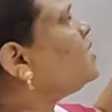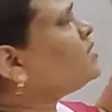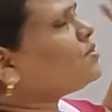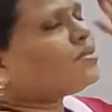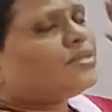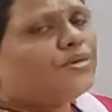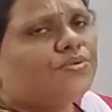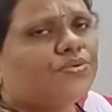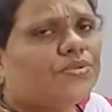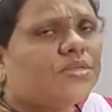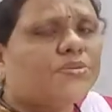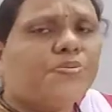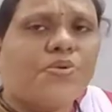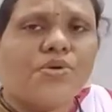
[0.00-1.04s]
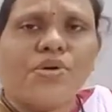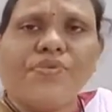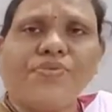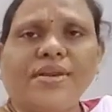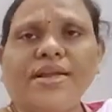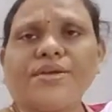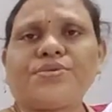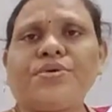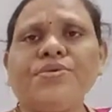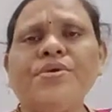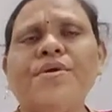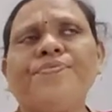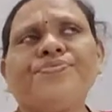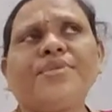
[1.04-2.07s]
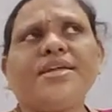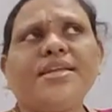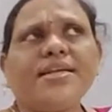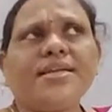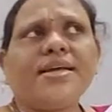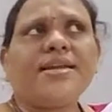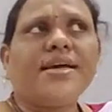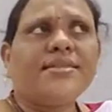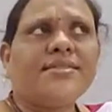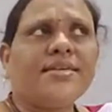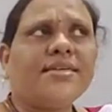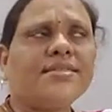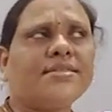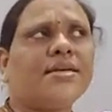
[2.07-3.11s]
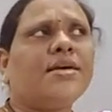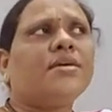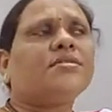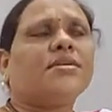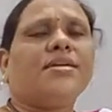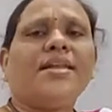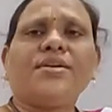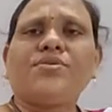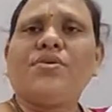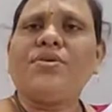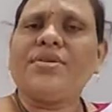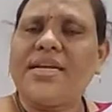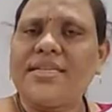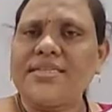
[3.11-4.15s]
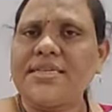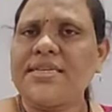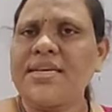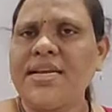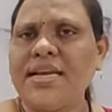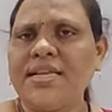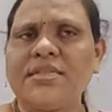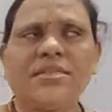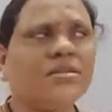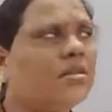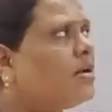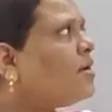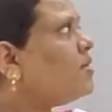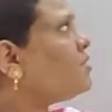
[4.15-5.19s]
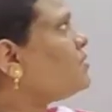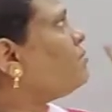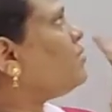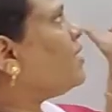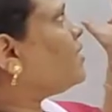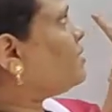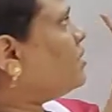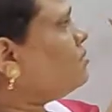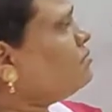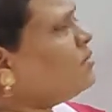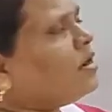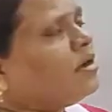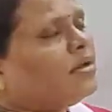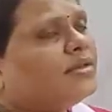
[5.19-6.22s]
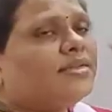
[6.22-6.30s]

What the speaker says: So due to this flow of electron, there arises electron density in some atom,